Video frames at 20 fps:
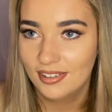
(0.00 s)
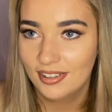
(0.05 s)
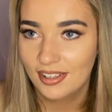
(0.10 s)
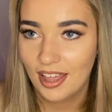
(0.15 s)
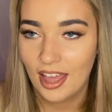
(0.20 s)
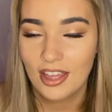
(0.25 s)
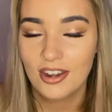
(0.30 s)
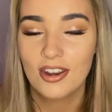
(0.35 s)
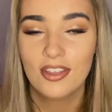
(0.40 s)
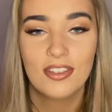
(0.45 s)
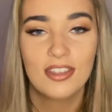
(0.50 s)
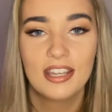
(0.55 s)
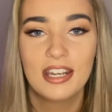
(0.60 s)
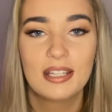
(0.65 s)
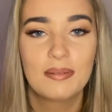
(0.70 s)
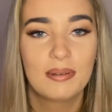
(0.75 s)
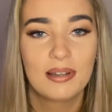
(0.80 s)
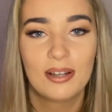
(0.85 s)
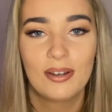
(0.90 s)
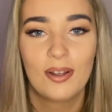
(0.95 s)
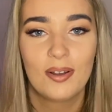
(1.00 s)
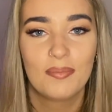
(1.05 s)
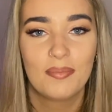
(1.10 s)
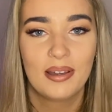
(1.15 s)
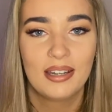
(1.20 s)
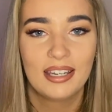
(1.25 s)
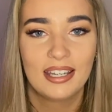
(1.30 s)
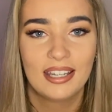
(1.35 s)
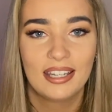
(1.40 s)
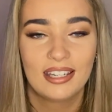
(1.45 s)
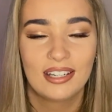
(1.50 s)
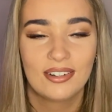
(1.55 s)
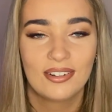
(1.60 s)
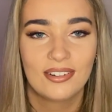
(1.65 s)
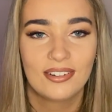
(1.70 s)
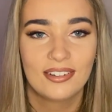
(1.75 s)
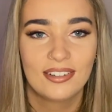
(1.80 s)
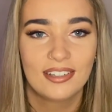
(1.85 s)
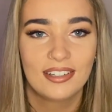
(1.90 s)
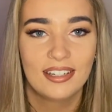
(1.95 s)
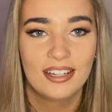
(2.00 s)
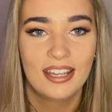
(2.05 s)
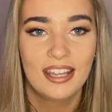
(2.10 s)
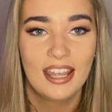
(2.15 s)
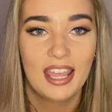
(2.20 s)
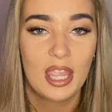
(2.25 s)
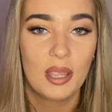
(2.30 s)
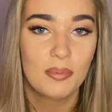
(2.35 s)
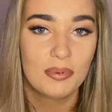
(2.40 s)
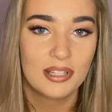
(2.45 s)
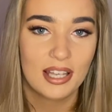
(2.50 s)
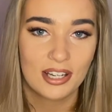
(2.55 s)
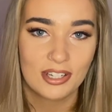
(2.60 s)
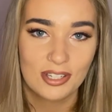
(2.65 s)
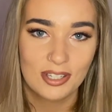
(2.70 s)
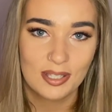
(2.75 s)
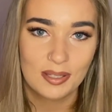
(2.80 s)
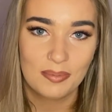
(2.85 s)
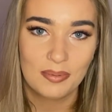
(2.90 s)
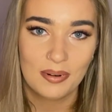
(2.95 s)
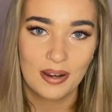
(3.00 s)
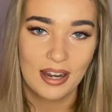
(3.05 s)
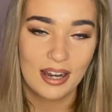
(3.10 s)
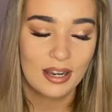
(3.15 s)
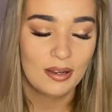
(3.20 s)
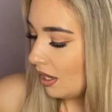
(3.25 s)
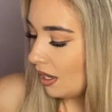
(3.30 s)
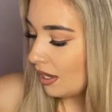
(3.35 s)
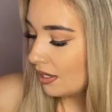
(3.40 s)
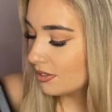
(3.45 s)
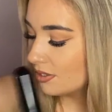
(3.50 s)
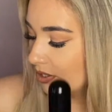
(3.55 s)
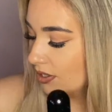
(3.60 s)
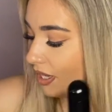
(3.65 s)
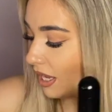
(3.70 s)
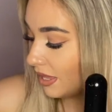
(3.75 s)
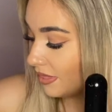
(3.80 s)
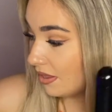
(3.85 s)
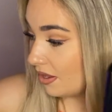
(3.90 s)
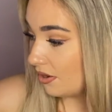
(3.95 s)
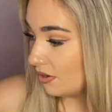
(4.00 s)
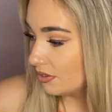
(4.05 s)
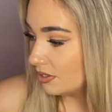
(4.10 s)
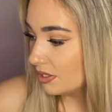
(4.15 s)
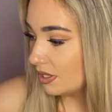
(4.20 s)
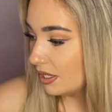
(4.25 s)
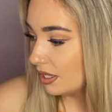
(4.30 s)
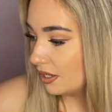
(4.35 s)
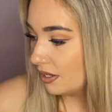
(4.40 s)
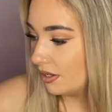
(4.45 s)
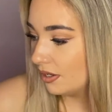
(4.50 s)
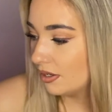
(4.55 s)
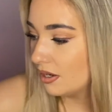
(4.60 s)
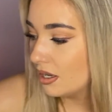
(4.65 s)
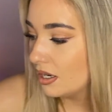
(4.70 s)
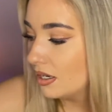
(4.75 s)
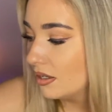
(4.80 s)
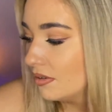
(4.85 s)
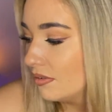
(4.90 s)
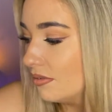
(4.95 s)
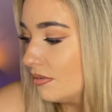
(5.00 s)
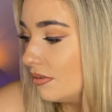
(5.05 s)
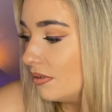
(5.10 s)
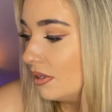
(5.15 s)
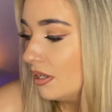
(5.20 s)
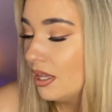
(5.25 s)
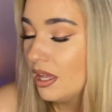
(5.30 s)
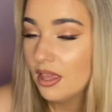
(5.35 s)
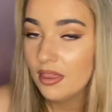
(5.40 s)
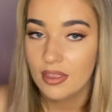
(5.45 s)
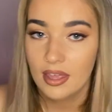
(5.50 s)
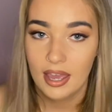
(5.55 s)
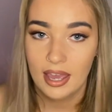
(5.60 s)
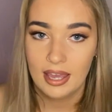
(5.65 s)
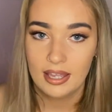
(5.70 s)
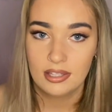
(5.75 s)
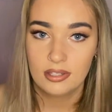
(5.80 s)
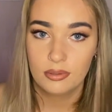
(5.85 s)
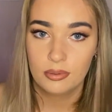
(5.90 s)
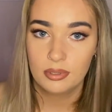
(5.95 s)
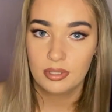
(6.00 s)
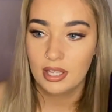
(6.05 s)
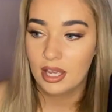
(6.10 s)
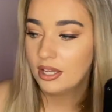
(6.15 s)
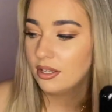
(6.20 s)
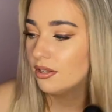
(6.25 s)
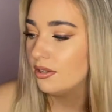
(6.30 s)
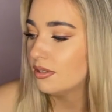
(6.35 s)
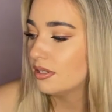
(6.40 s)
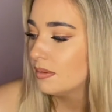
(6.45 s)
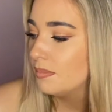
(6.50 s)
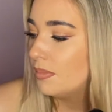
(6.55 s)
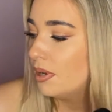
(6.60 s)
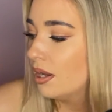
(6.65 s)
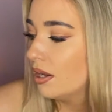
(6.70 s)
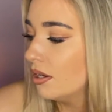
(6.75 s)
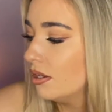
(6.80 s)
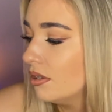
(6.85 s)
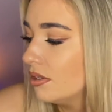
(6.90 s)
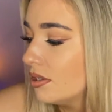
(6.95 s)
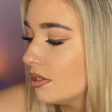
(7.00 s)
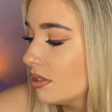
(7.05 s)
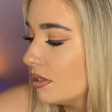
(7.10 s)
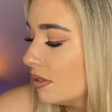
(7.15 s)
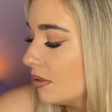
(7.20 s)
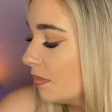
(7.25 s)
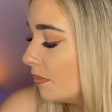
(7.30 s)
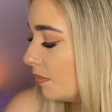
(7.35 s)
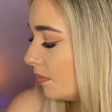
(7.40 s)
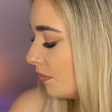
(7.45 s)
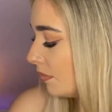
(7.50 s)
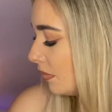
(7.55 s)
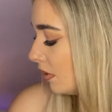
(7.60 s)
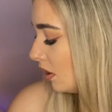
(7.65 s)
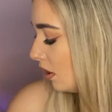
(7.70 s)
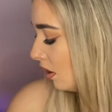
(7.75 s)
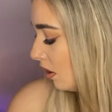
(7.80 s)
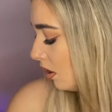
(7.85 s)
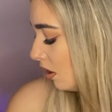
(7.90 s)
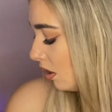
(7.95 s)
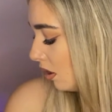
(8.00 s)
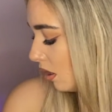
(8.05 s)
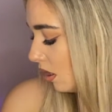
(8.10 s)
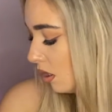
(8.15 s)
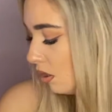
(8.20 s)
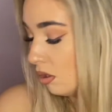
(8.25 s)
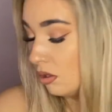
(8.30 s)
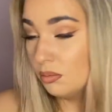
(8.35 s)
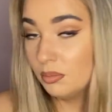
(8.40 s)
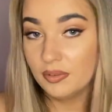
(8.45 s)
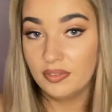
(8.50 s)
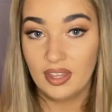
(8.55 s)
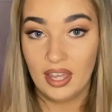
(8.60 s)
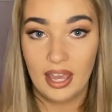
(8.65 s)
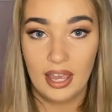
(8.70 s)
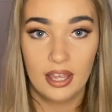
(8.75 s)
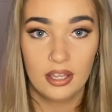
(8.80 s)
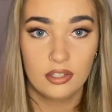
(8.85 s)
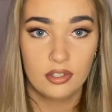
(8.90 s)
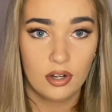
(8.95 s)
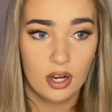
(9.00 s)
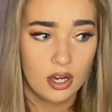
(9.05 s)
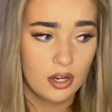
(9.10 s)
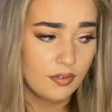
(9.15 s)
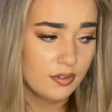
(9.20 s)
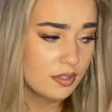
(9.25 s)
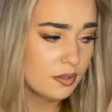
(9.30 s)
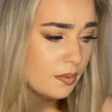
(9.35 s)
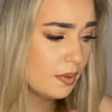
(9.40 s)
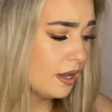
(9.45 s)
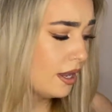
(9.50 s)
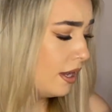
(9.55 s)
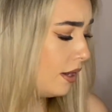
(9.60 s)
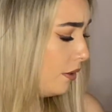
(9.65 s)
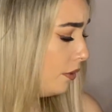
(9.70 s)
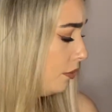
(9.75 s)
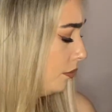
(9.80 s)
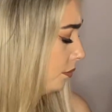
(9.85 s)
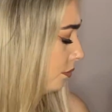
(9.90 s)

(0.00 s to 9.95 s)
I don't think you need to spend a lot of money on heat protection spray. So yeah, those are the kind of the hair tools that I use the most, along with the hairdryer as well.